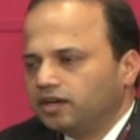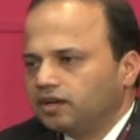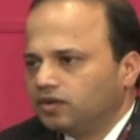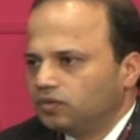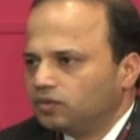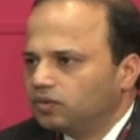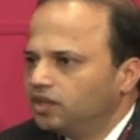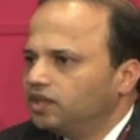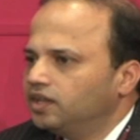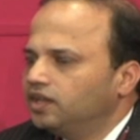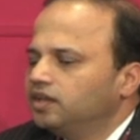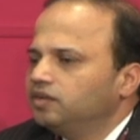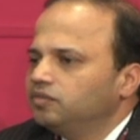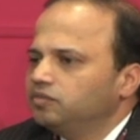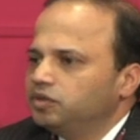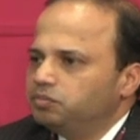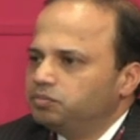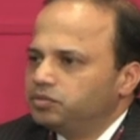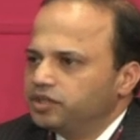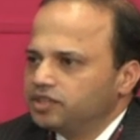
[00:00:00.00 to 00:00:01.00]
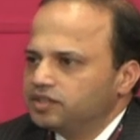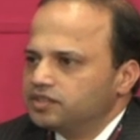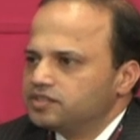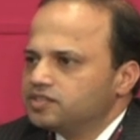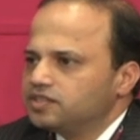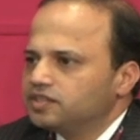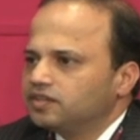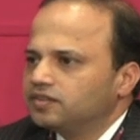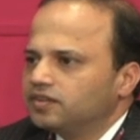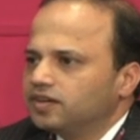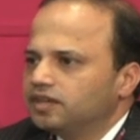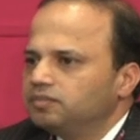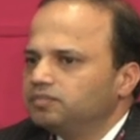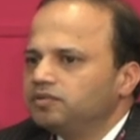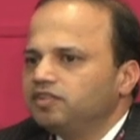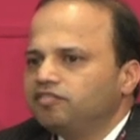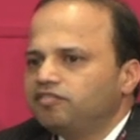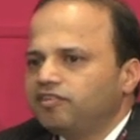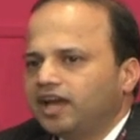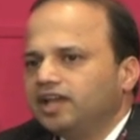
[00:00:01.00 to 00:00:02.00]
how we bring this
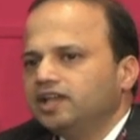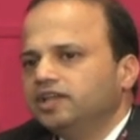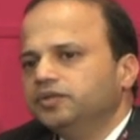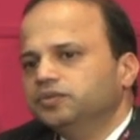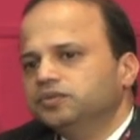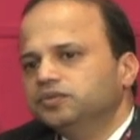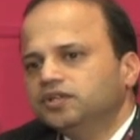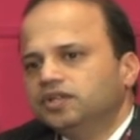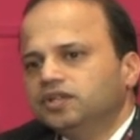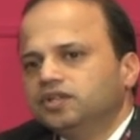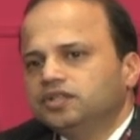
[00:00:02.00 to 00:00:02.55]
incredible value